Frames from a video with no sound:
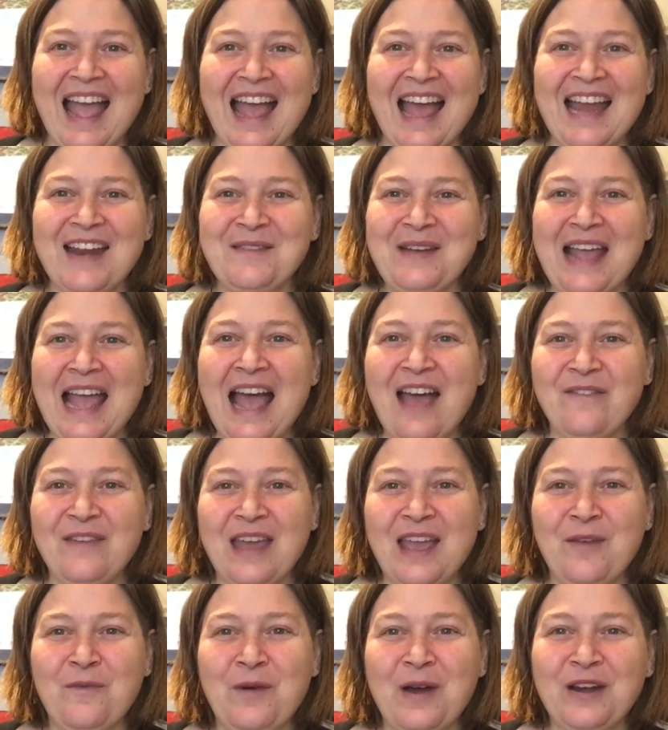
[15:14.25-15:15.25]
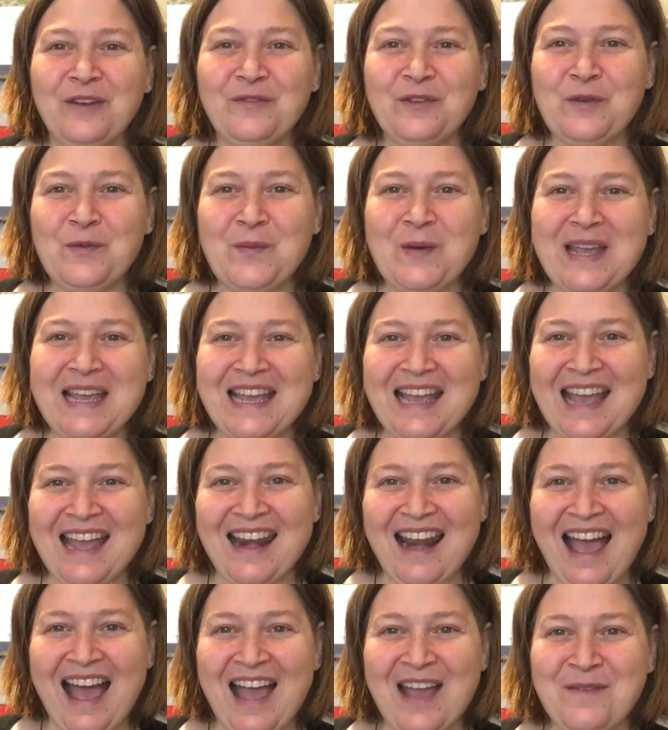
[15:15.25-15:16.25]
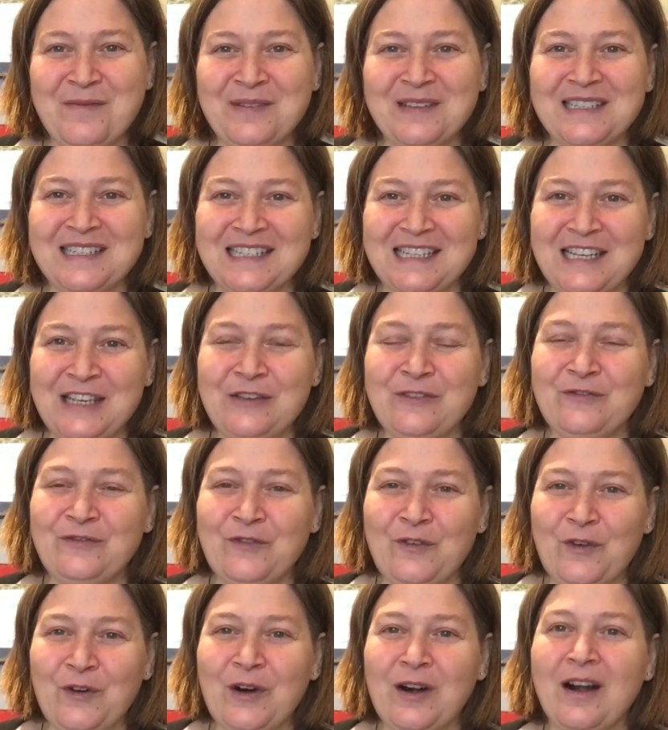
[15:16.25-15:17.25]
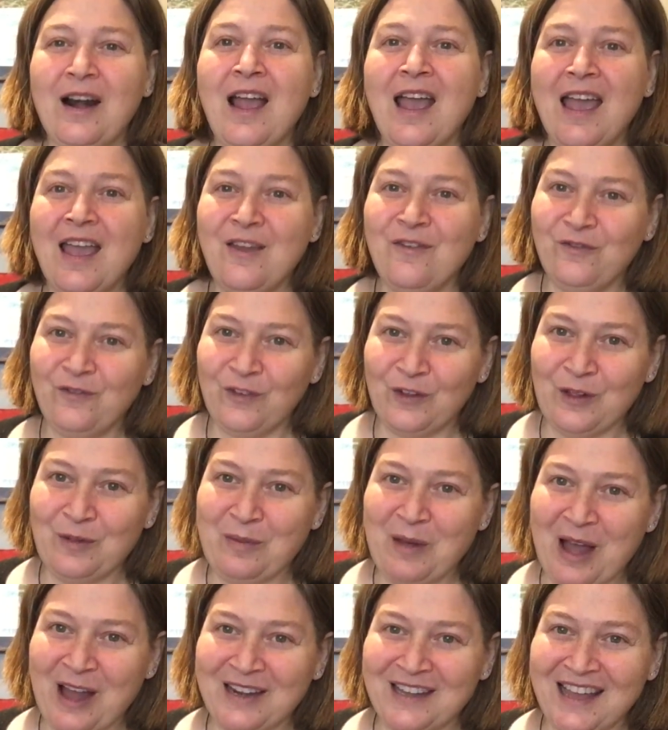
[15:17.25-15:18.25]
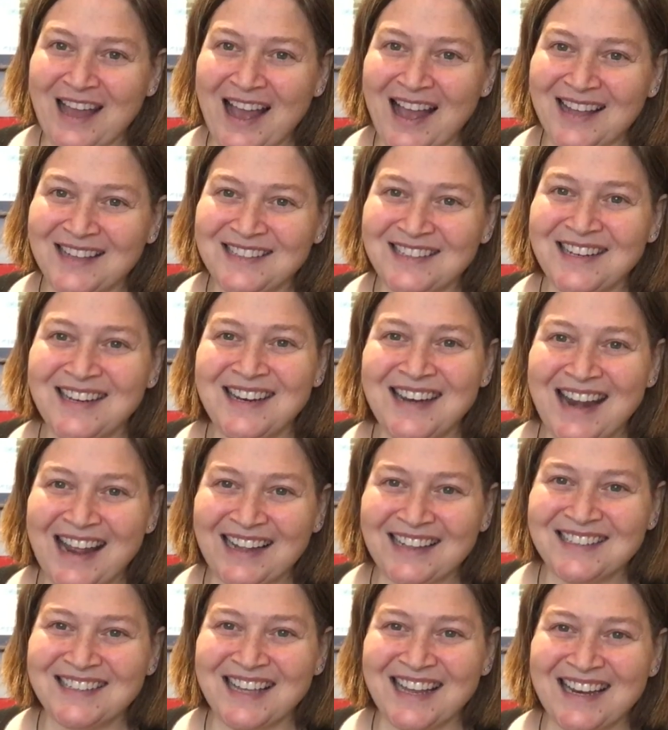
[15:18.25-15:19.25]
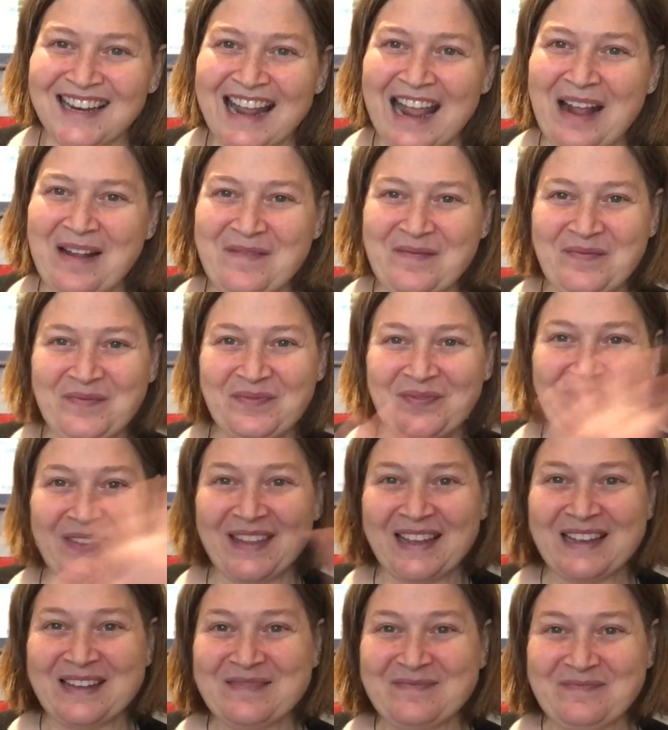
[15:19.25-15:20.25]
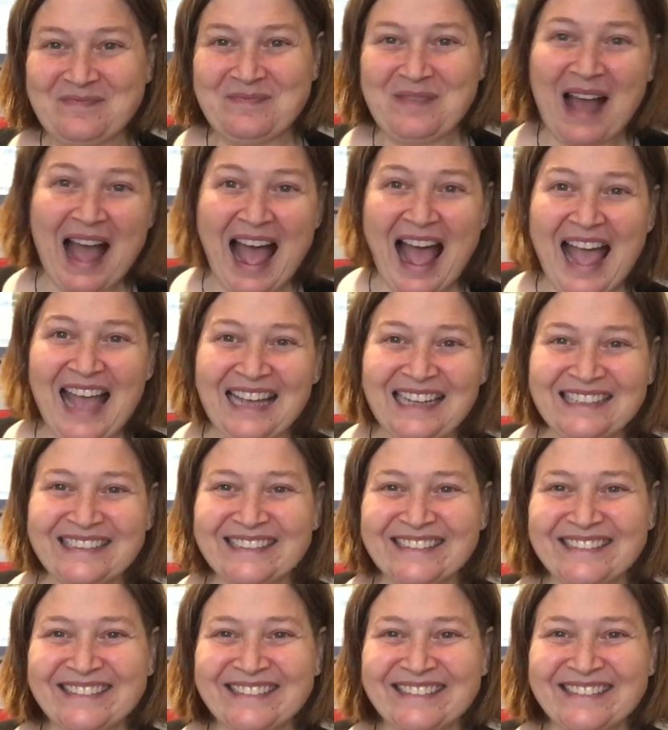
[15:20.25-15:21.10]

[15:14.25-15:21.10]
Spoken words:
Anyway, have a wonderful week, and I will see you for a full podcast next Sunday. Bye.